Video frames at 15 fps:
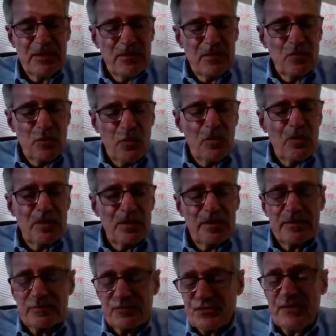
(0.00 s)
call on our
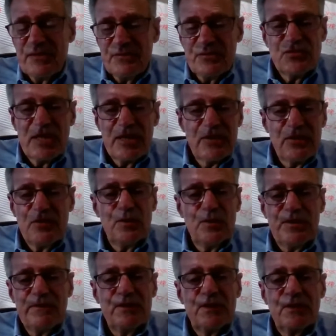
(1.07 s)
safety chat, you wouldn't
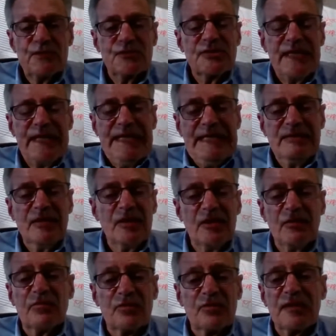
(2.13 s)
even notice anything
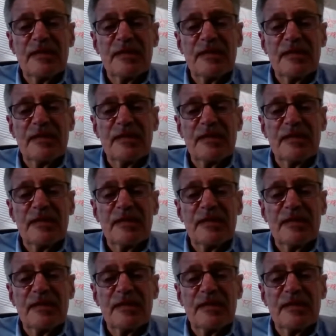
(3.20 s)
going on,